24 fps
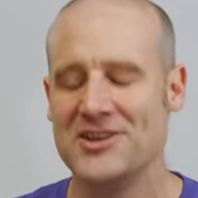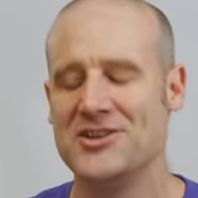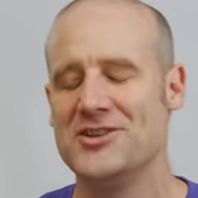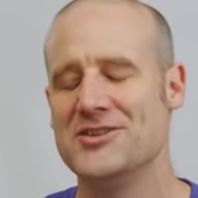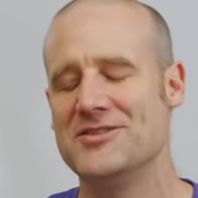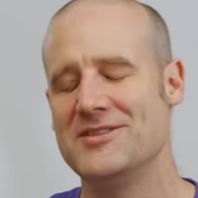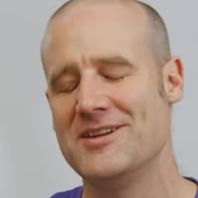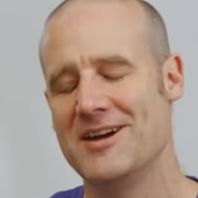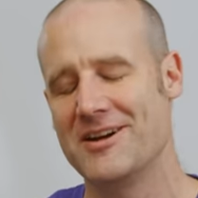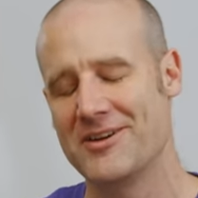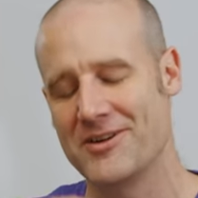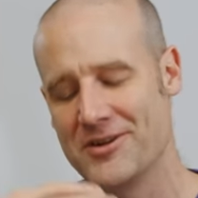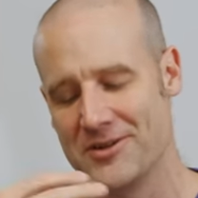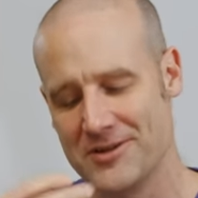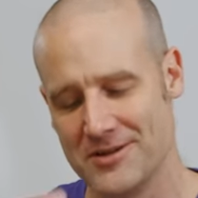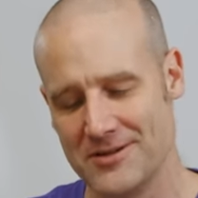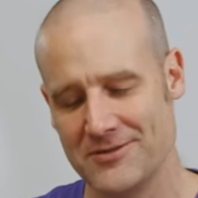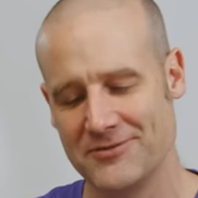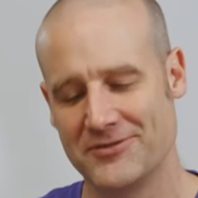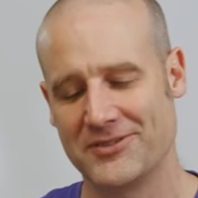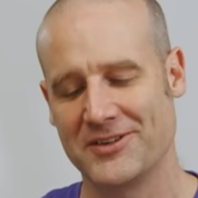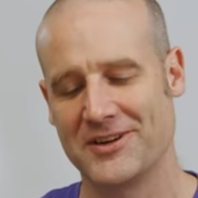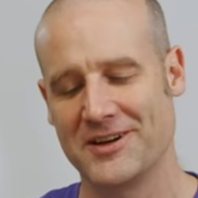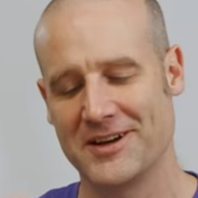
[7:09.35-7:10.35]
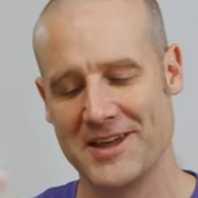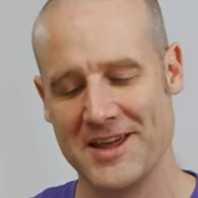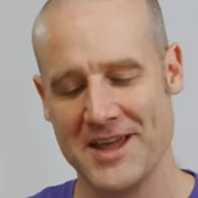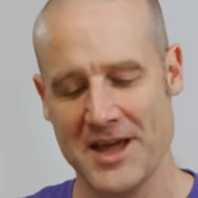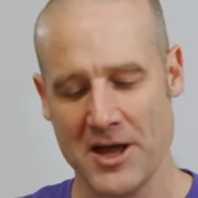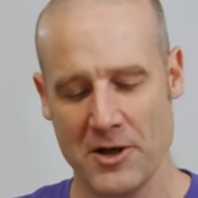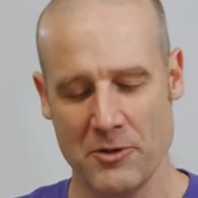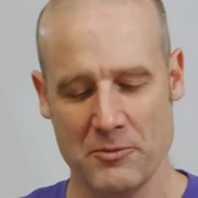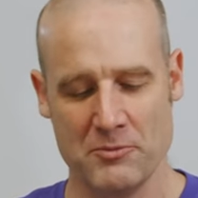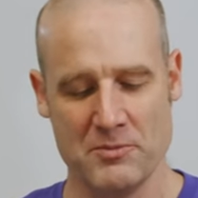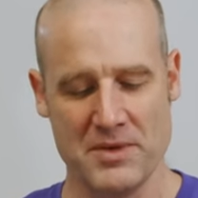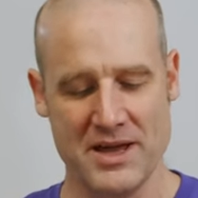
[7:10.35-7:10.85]
you've now got infinitely
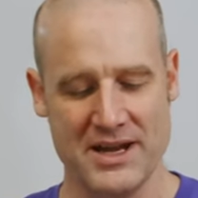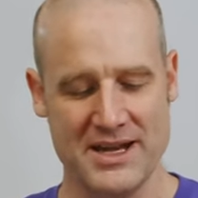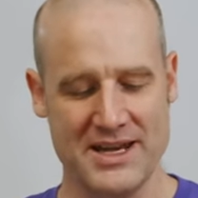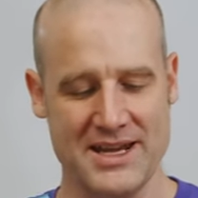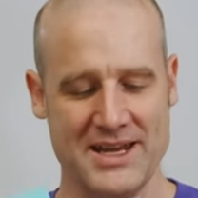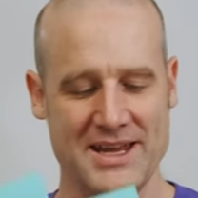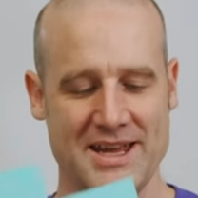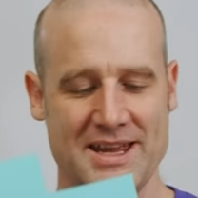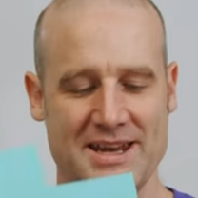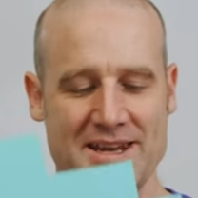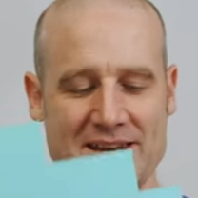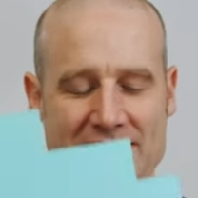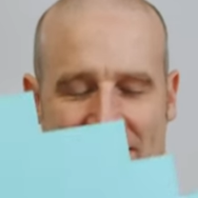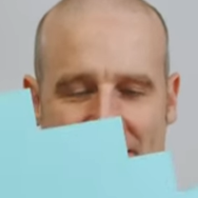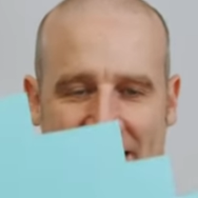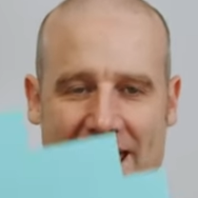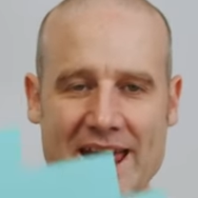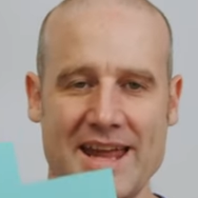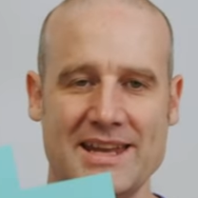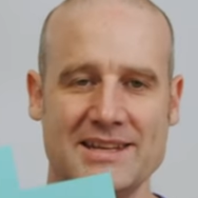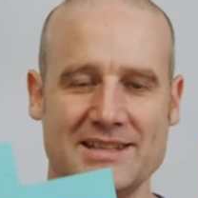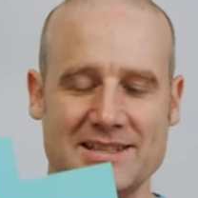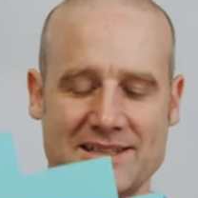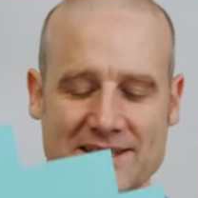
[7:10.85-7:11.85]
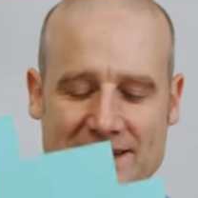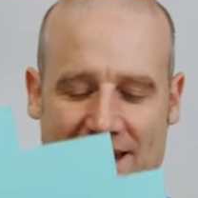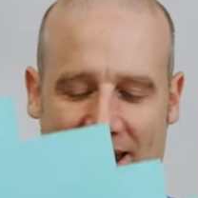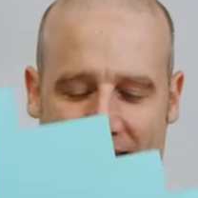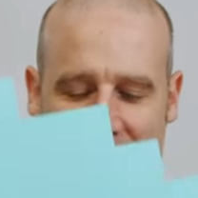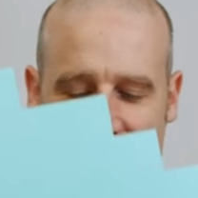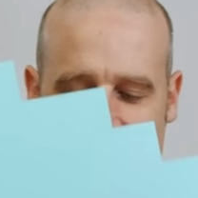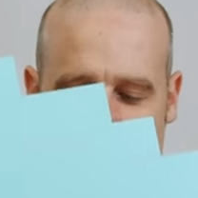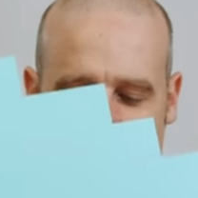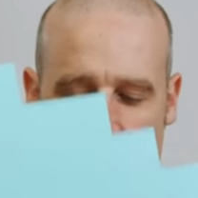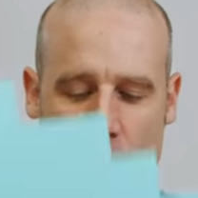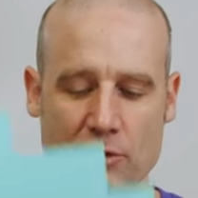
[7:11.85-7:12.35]
many nets,
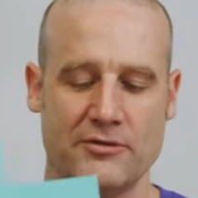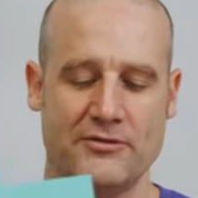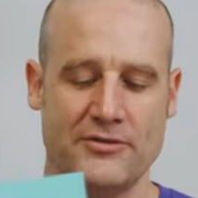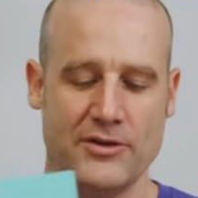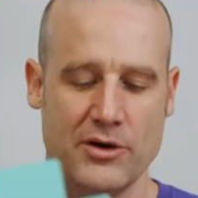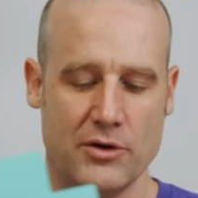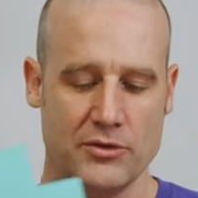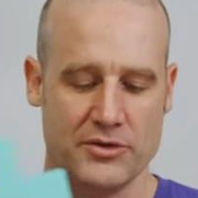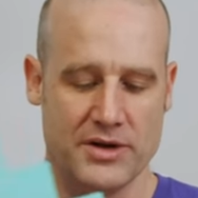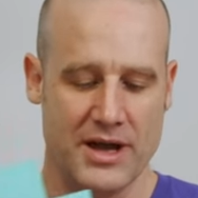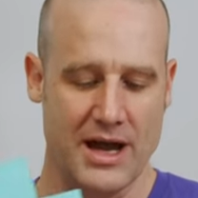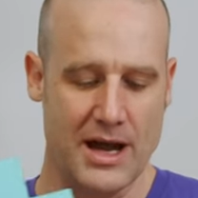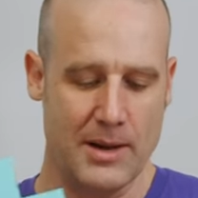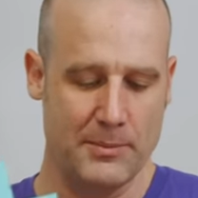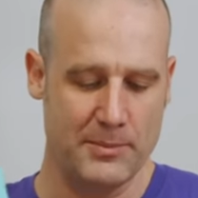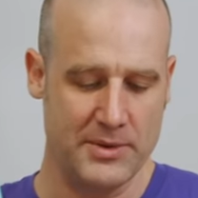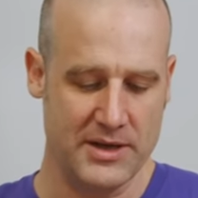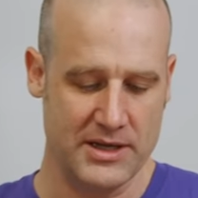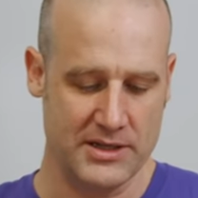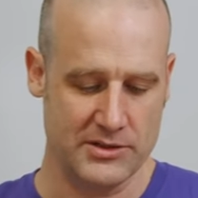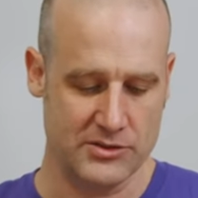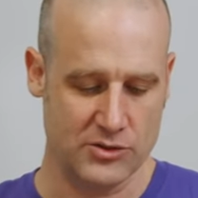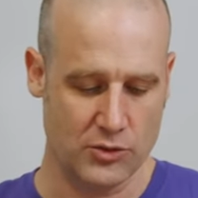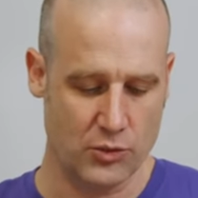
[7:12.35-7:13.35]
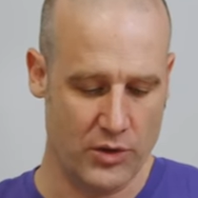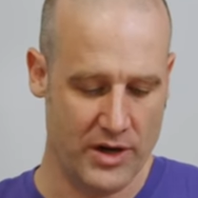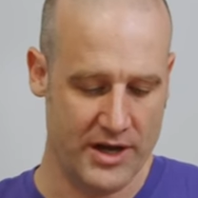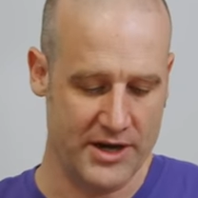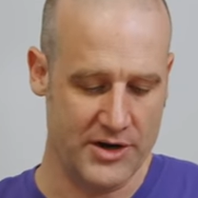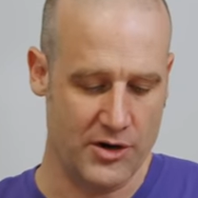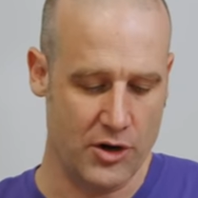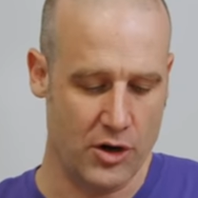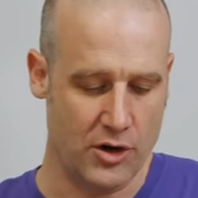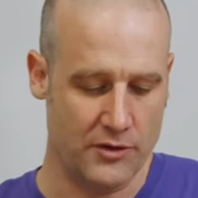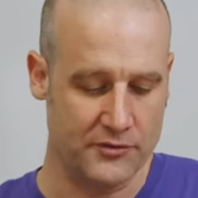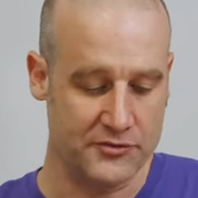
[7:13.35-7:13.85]
and they all fold up into
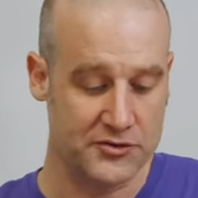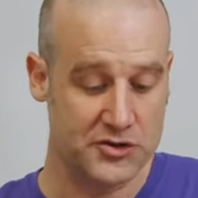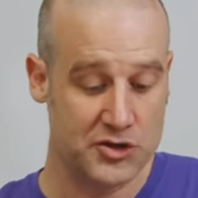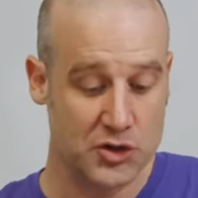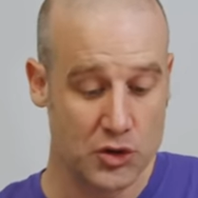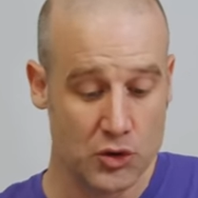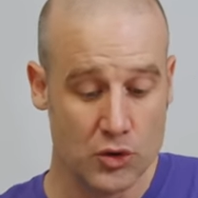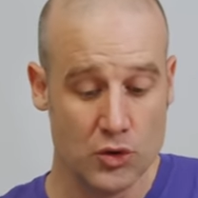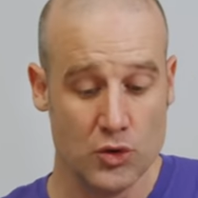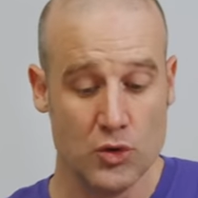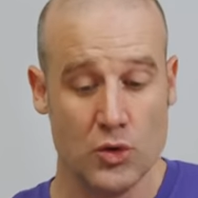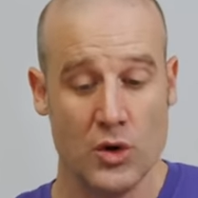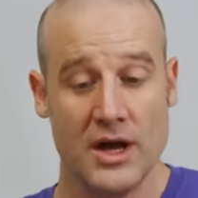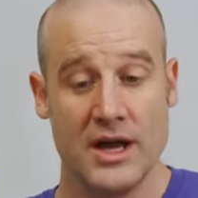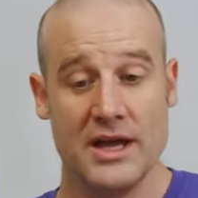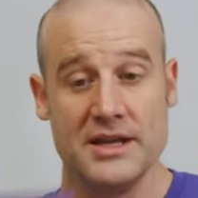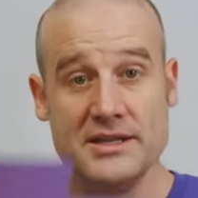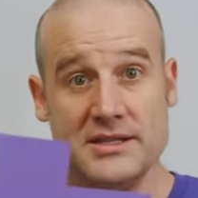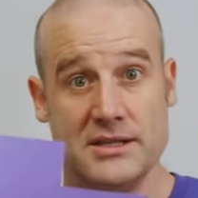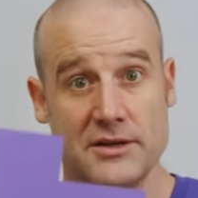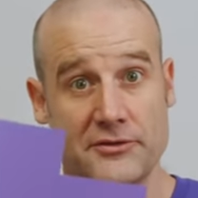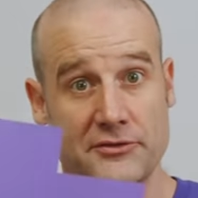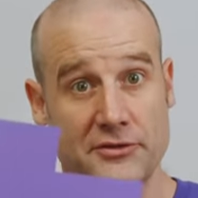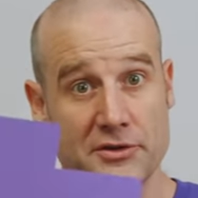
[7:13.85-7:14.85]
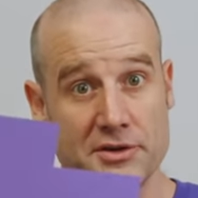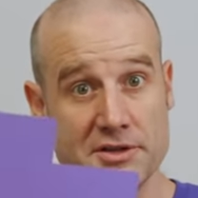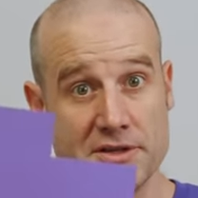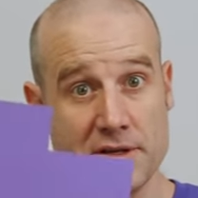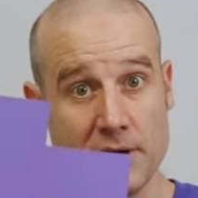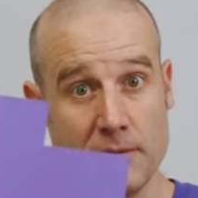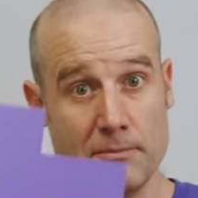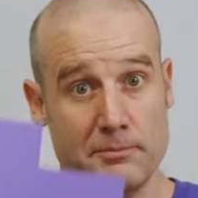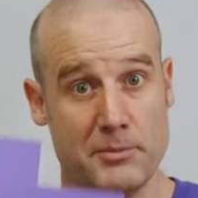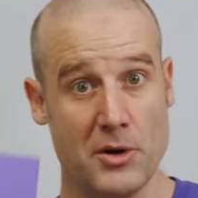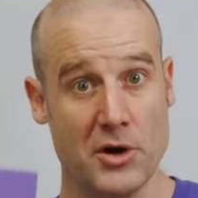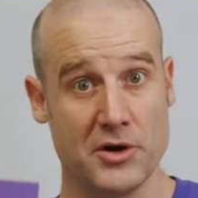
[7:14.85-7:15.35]
one of two different
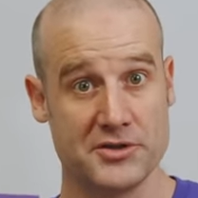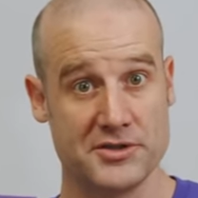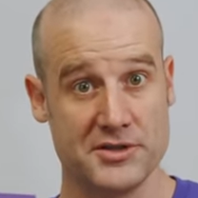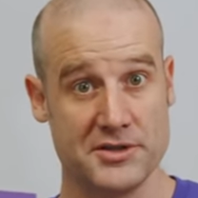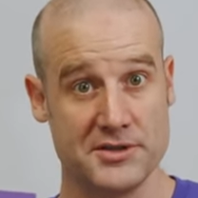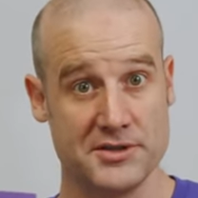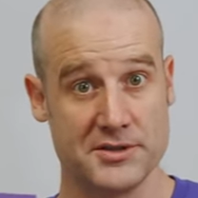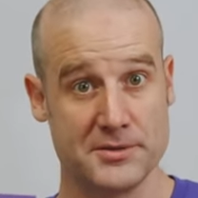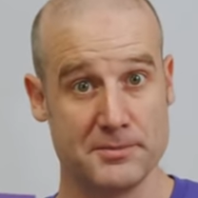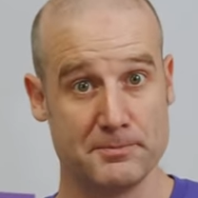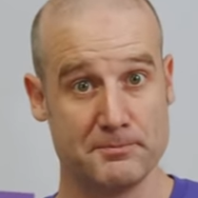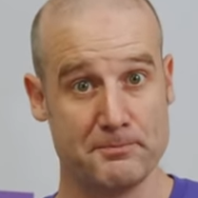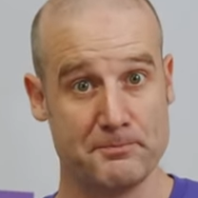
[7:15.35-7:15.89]
boxes.